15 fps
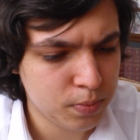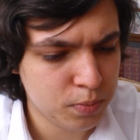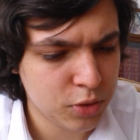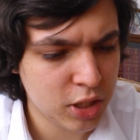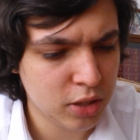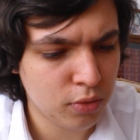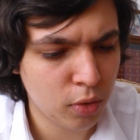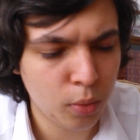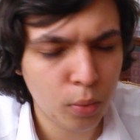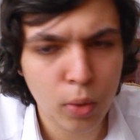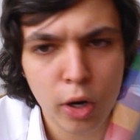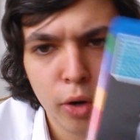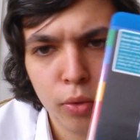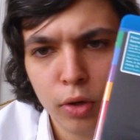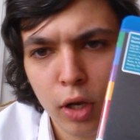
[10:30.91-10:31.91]
Secret
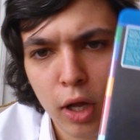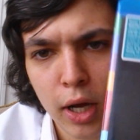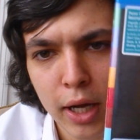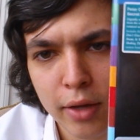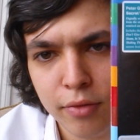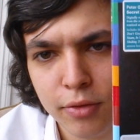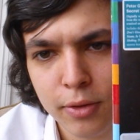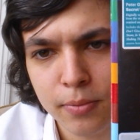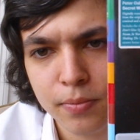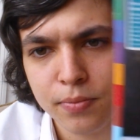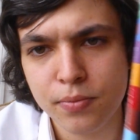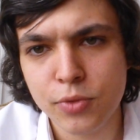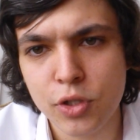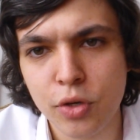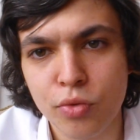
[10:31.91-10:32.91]
World Live.
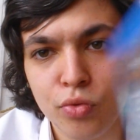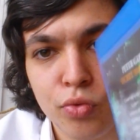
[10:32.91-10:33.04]
So